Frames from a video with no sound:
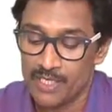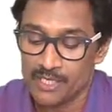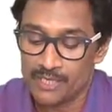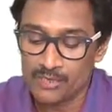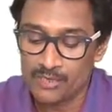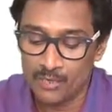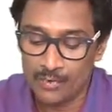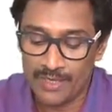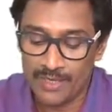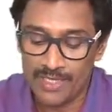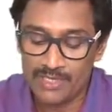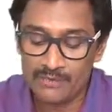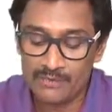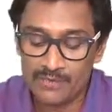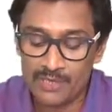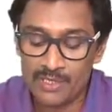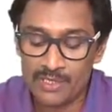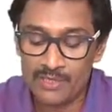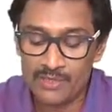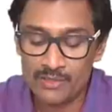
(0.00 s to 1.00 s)
So
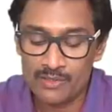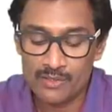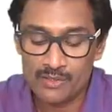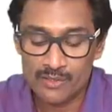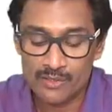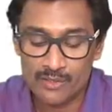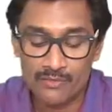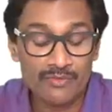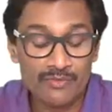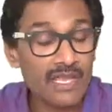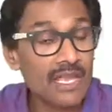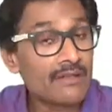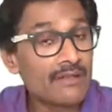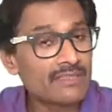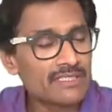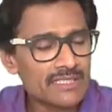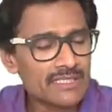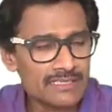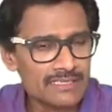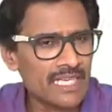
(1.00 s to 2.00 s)
whenever we have,
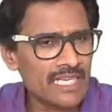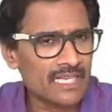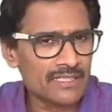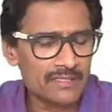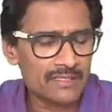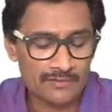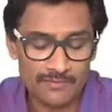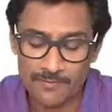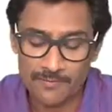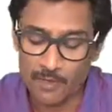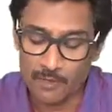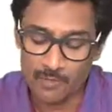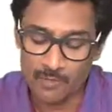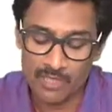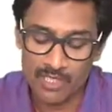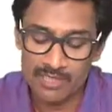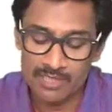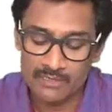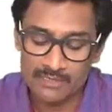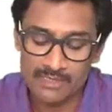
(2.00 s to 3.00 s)
it's a standard
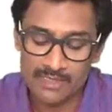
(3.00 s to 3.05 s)
formula,